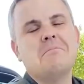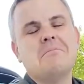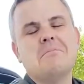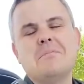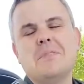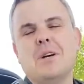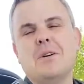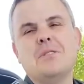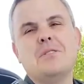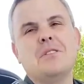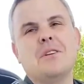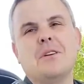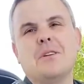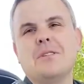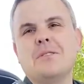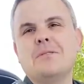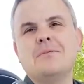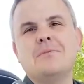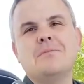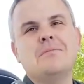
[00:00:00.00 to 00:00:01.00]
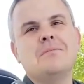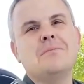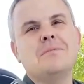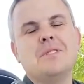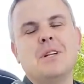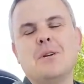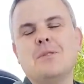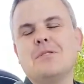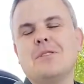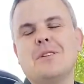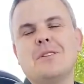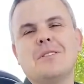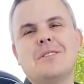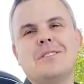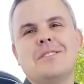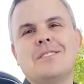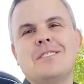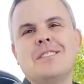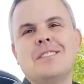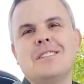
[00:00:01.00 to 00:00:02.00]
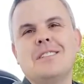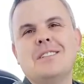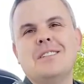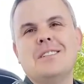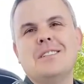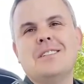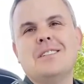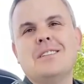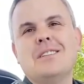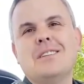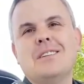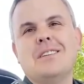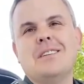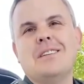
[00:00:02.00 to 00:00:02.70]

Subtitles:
in the vehicle? All right. Would you mind if I take a look?